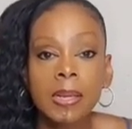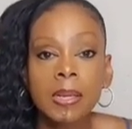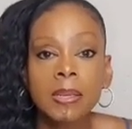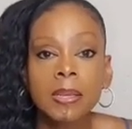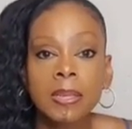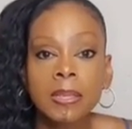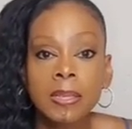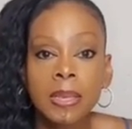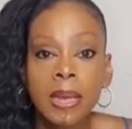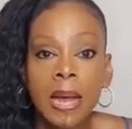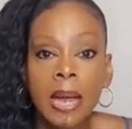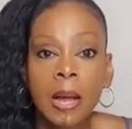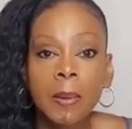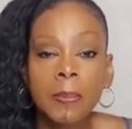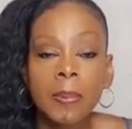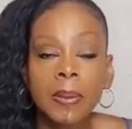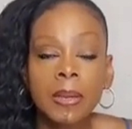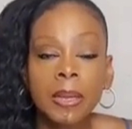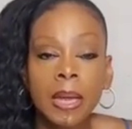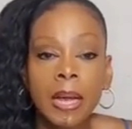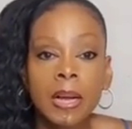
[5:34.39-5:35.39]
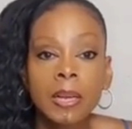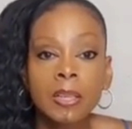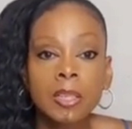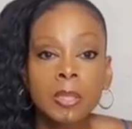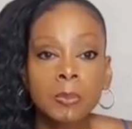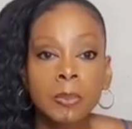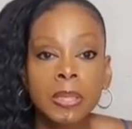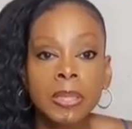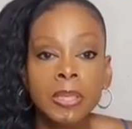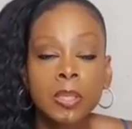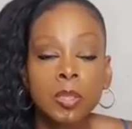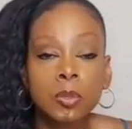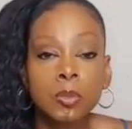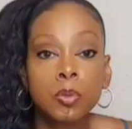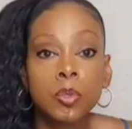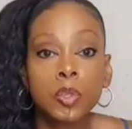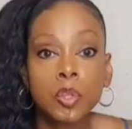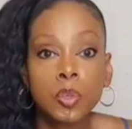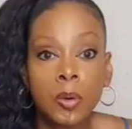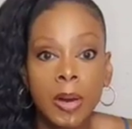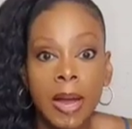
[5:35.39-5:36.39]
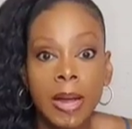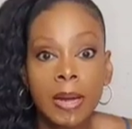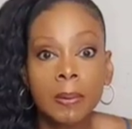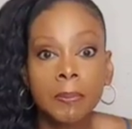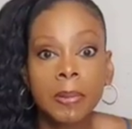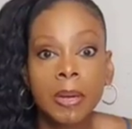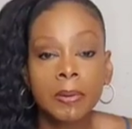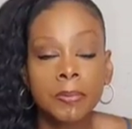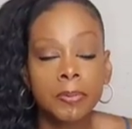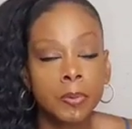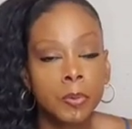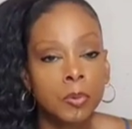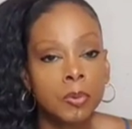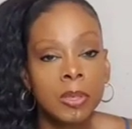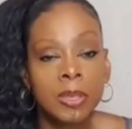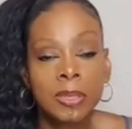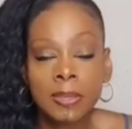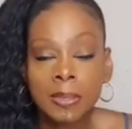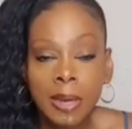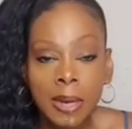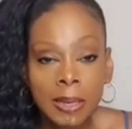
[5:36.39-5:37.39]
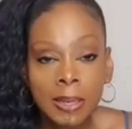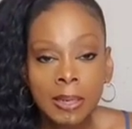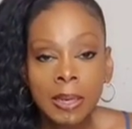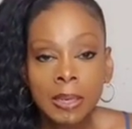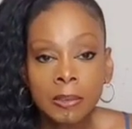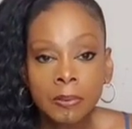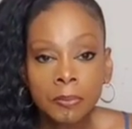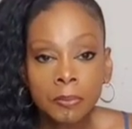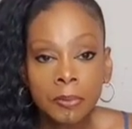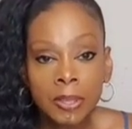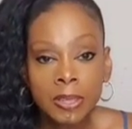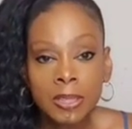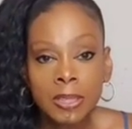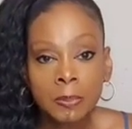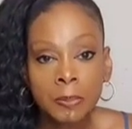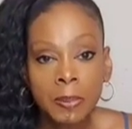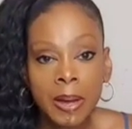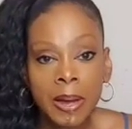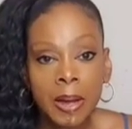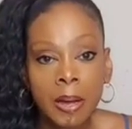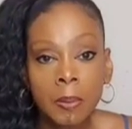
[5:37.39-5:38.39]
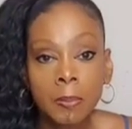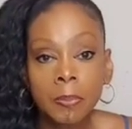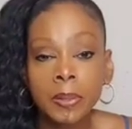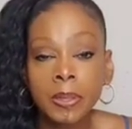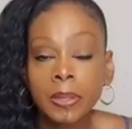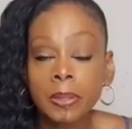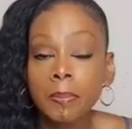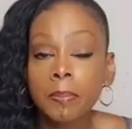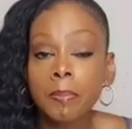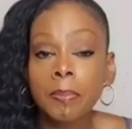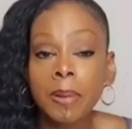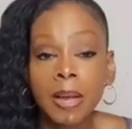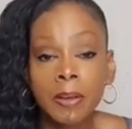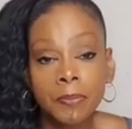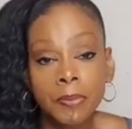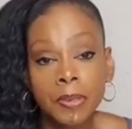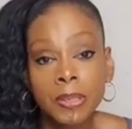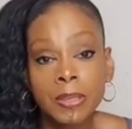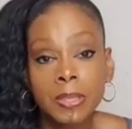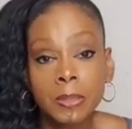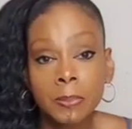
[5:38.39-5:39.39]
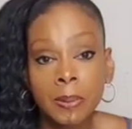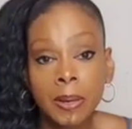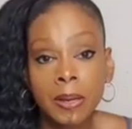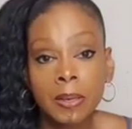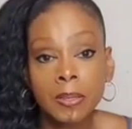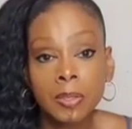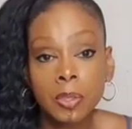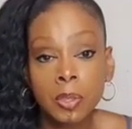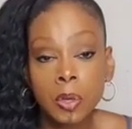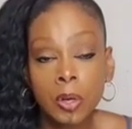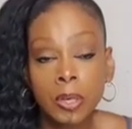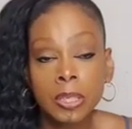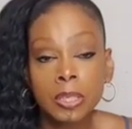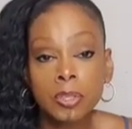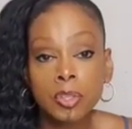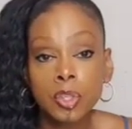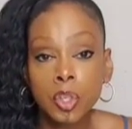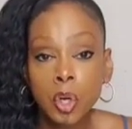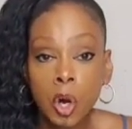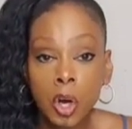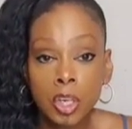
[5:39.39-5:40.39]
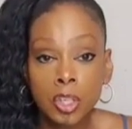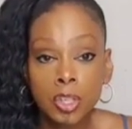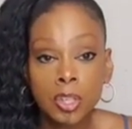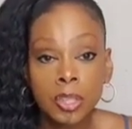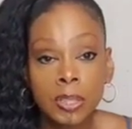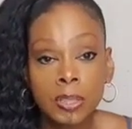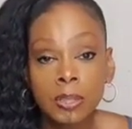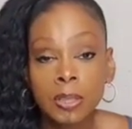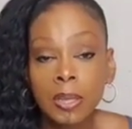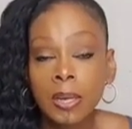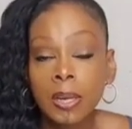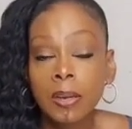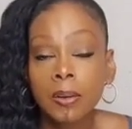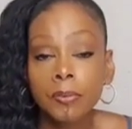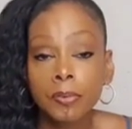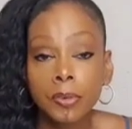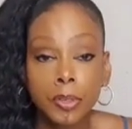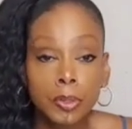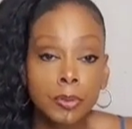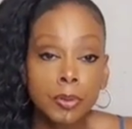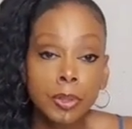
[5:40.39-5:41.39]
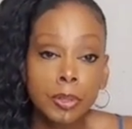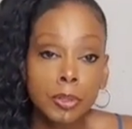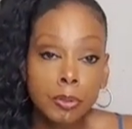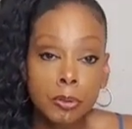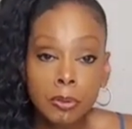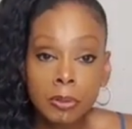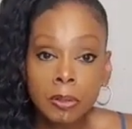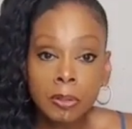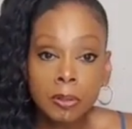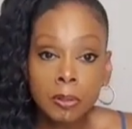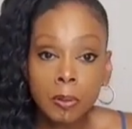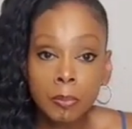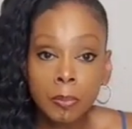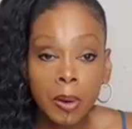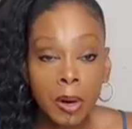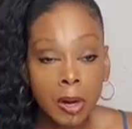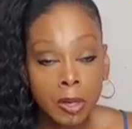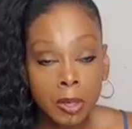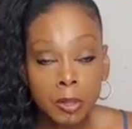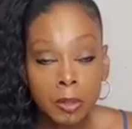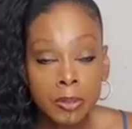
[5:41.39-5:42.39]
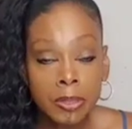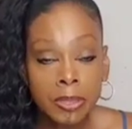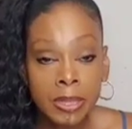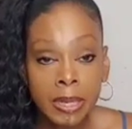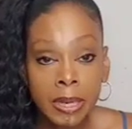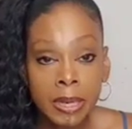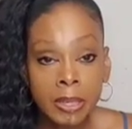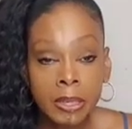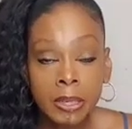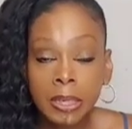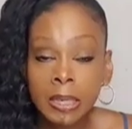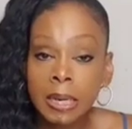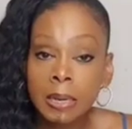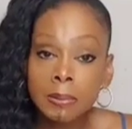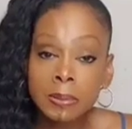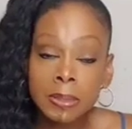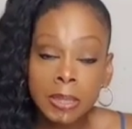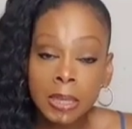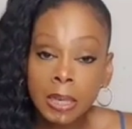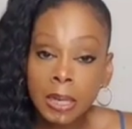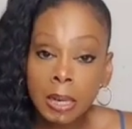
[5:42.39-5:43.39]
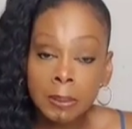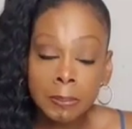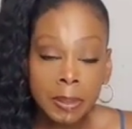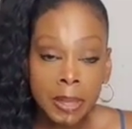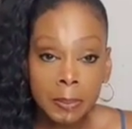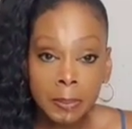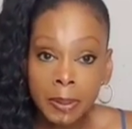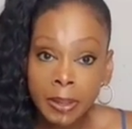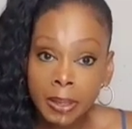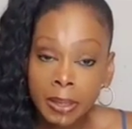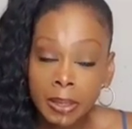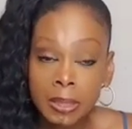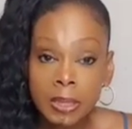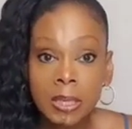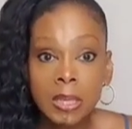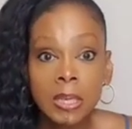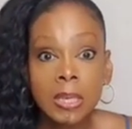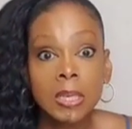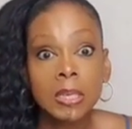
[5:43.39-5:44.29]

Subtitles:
This app allows me to track my food. It's kind of like FitnessPal, but my FitnessPal started charging for you to use the little barcode scanner, and I was like, I'm not paying.